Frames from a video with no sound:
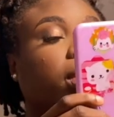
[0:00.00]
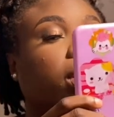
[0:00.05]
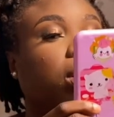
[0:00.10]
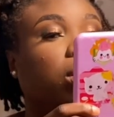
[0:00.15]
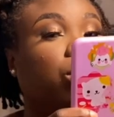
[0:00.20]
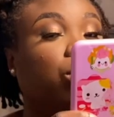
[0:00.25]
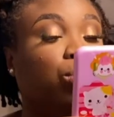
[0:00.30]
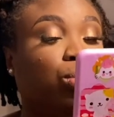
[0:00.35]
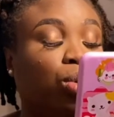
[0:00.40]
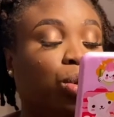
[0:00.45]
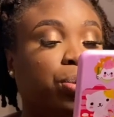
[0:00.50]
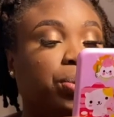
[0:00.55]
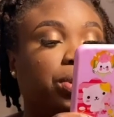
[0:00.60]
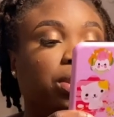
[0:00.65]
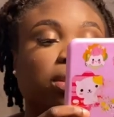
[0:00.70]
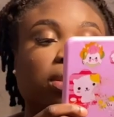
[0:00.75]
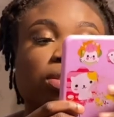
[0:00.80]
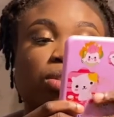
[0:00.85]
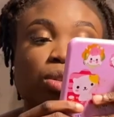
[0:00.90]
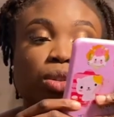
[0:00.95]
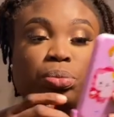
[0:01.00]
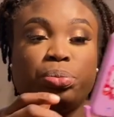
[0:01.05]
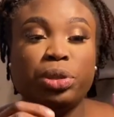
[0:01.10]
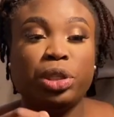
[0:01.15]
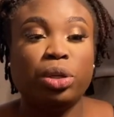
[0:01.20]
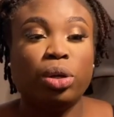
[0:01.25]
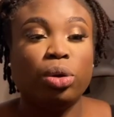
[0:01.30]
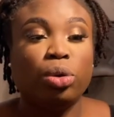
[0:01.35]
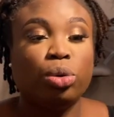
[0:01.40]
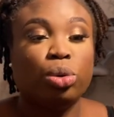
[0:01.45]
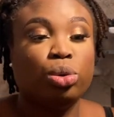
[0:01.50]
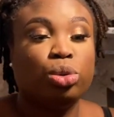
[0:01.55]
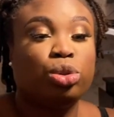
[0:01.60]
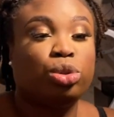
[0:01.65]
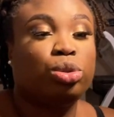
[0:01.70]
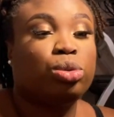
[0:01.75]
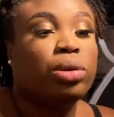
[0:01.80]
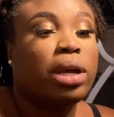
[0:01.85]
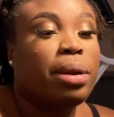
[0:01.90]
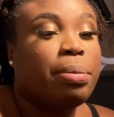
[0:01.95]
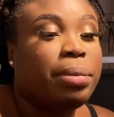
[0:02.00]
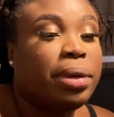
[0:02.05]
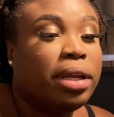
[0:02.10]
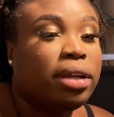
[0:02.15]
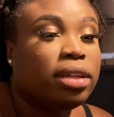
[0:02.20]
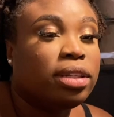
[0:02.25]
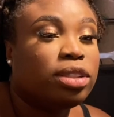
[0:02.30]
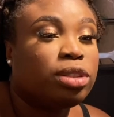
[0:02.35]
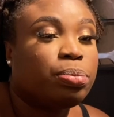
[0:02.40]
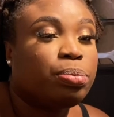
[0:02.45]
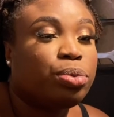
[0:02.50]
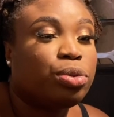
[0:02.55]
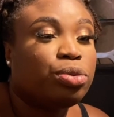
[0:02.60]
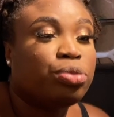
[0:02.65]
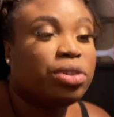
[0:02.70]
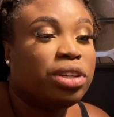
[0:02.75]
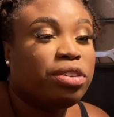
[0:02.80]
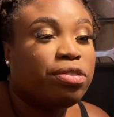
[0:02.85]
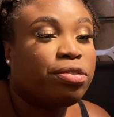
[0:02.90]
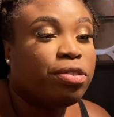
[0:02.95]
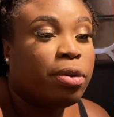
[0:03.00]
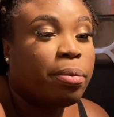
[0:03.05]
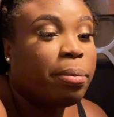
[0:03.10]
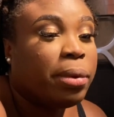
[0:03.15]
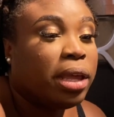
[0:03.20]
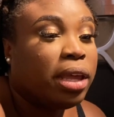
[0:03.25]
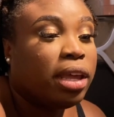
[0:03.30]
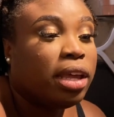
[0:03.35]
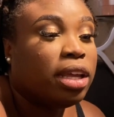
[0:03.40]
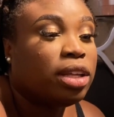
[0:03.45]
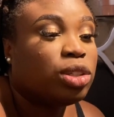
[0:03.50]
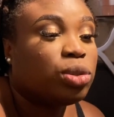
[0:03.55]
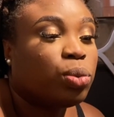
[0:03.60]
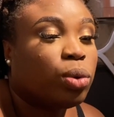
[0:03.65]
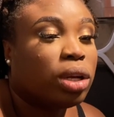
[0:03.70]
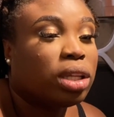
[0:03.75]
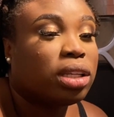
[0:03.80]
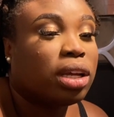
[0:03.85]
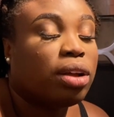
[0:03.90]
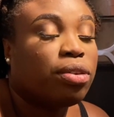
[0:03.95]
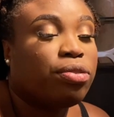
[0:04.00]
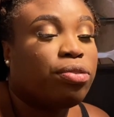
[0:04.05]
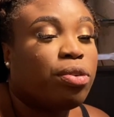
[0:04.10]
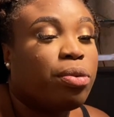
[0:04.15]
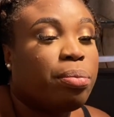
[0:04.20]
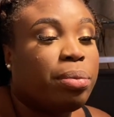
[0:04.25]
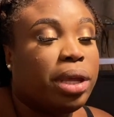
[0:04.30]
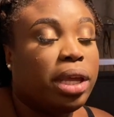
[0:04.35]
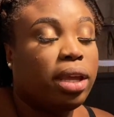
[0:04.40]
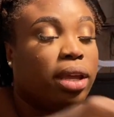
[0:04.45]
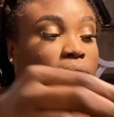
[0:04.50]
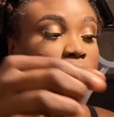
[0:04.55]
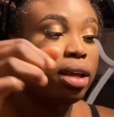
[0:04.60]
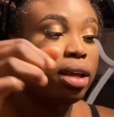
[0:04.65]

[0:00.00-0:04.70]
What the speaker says: groups should be your go-to. I mean, it's proven for me, it's worked out for me.